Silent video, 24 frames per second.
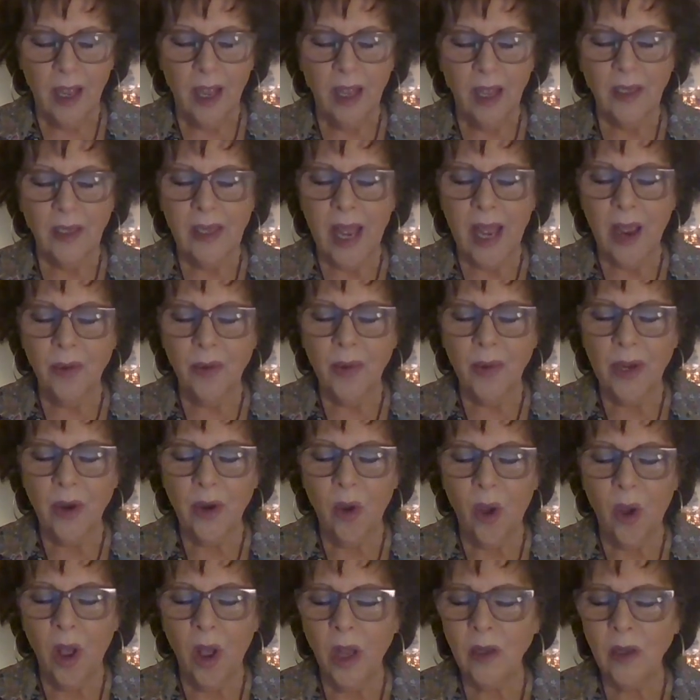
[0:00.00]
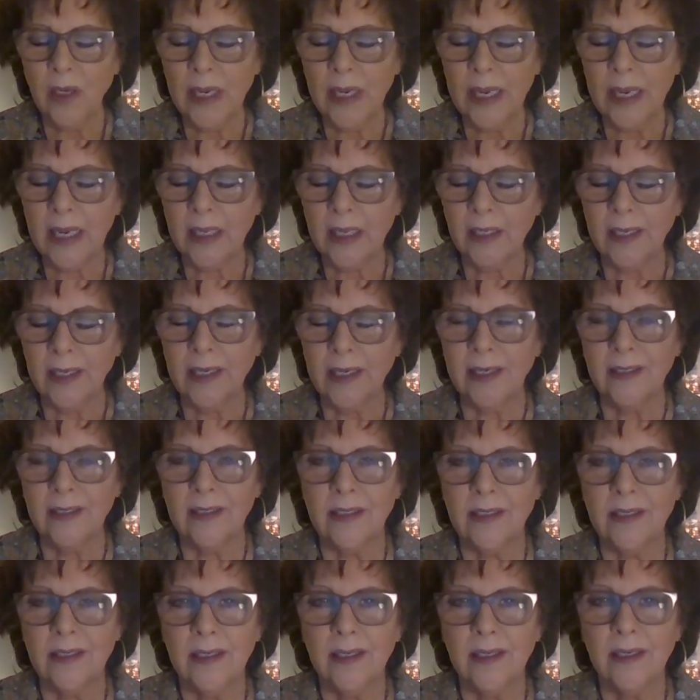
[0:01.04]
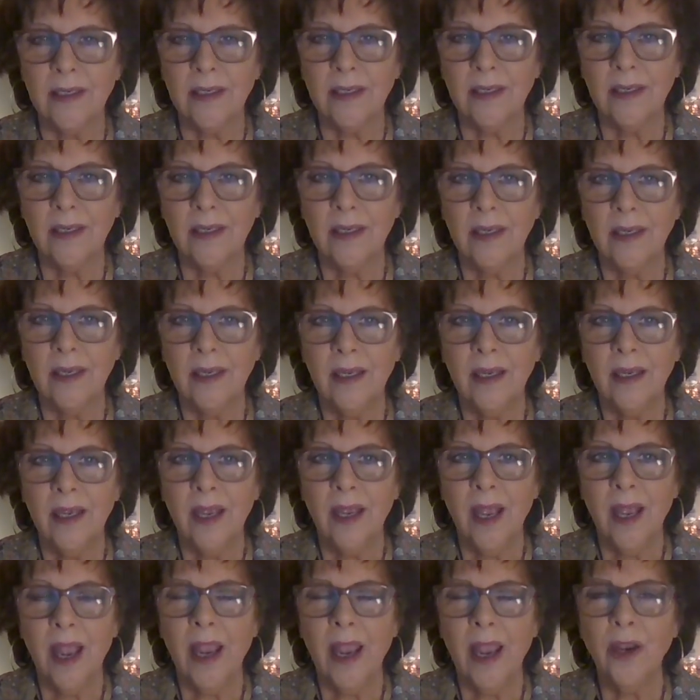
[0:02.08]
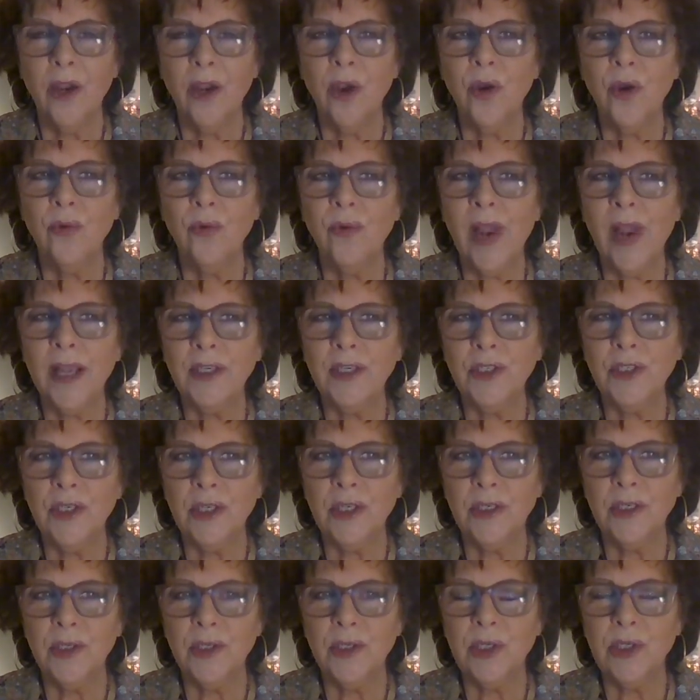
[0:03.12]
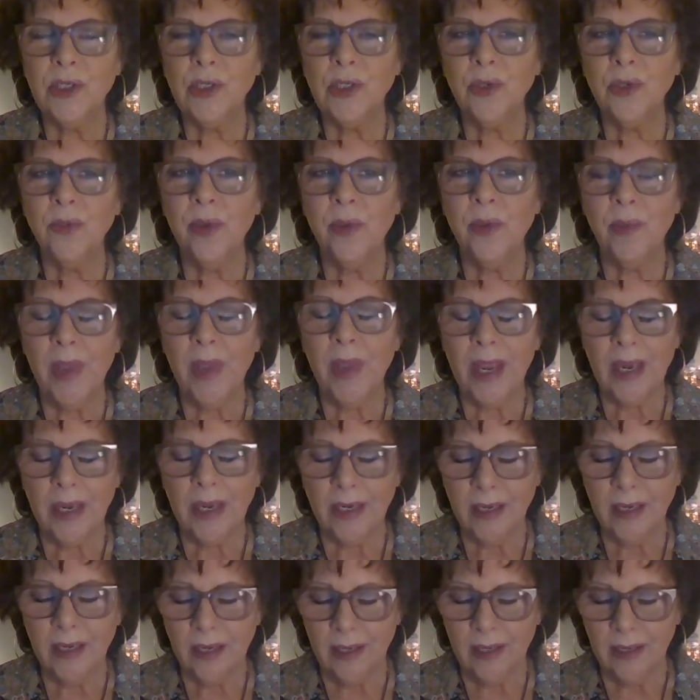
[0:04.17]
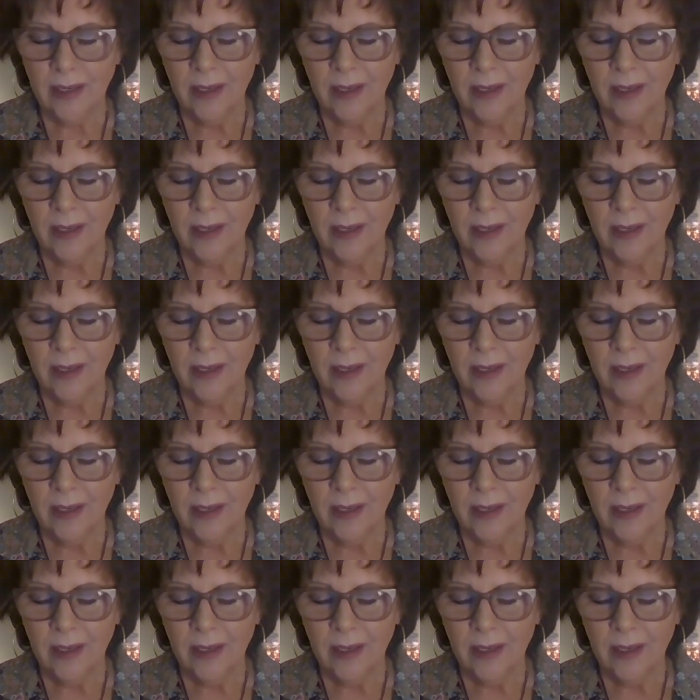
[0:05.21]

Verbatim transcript: allowing all healings and corrections to be made